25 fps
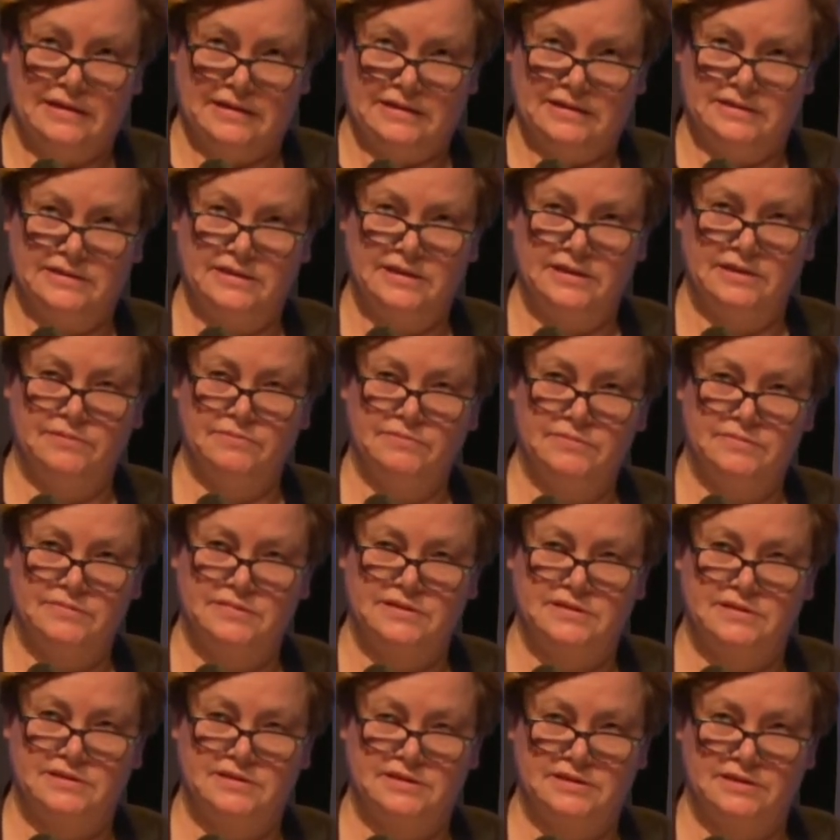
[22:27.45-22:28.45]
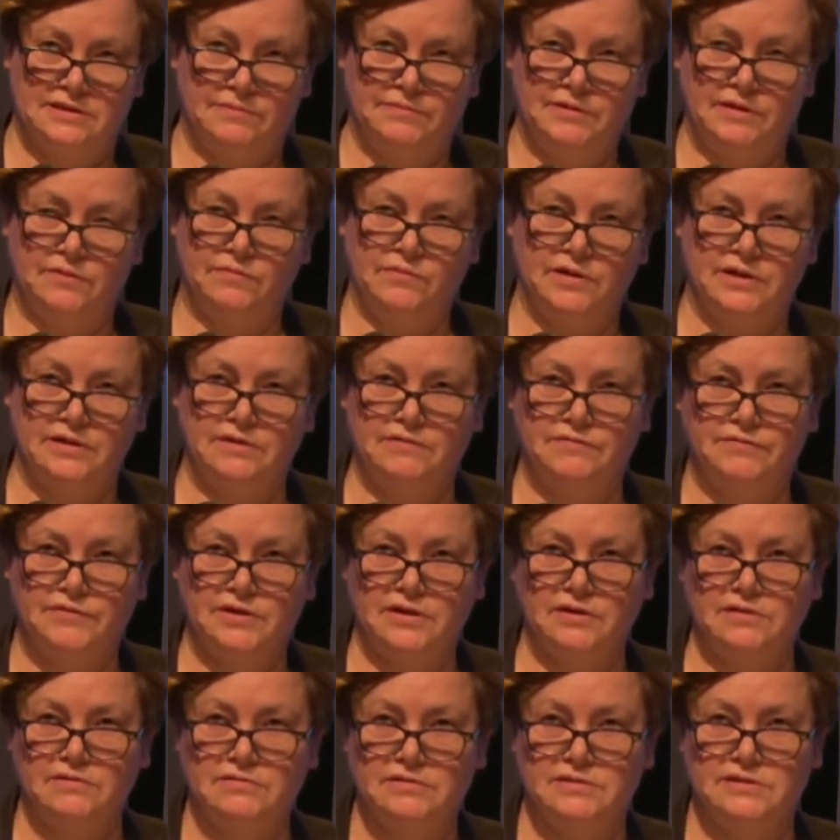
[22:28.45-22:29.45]
seems to be one of
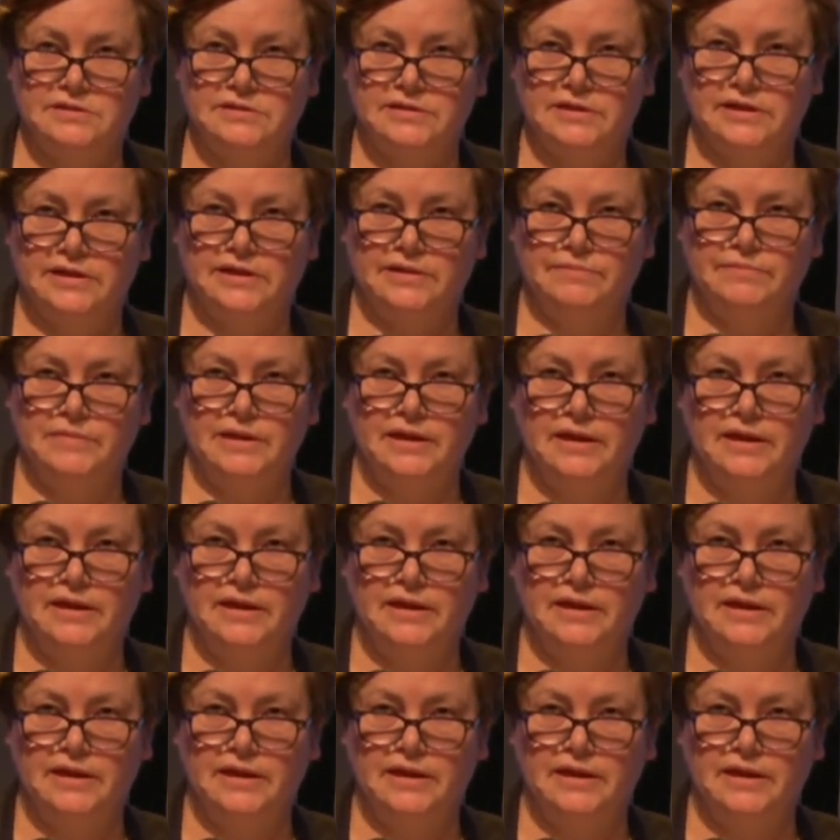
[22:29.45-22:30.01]
those um,